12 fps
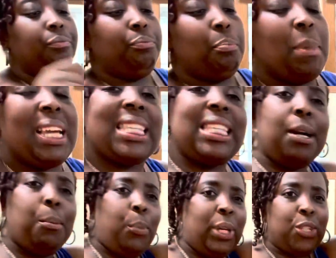mix
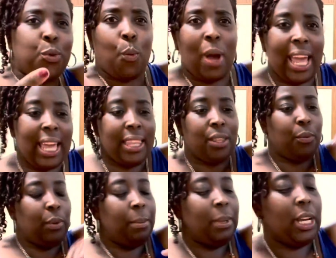up which way the
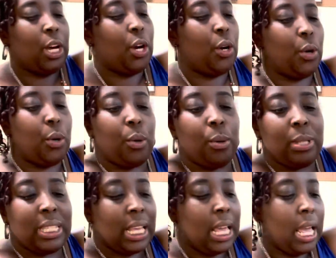ribbon
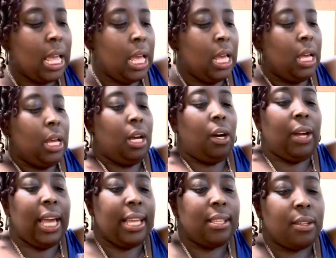goes.
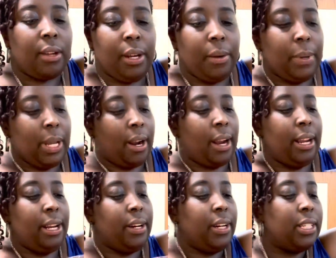Okay, so here we are.
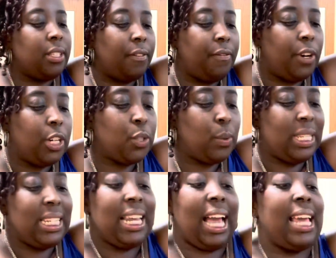Here is the first twisty
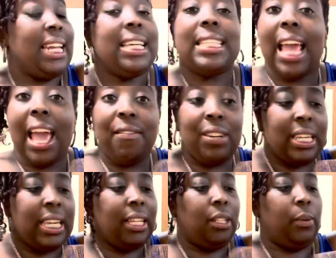tie. It doesn't have any
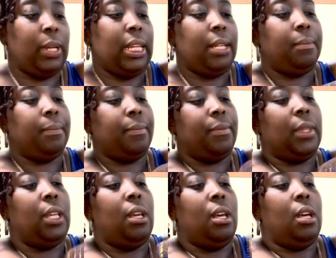yellow in it.
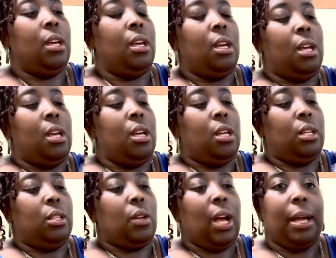
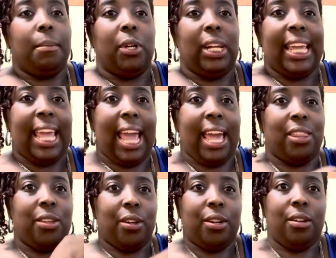So I'm gonna
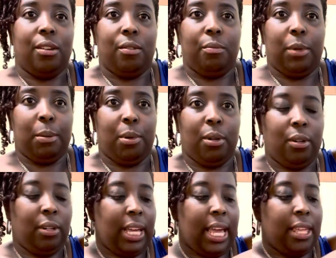gather, remember,
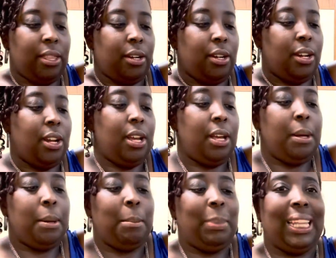gather,
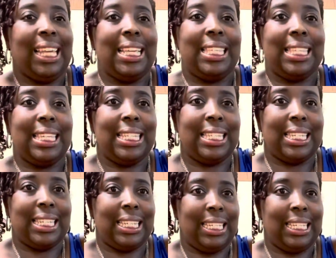place it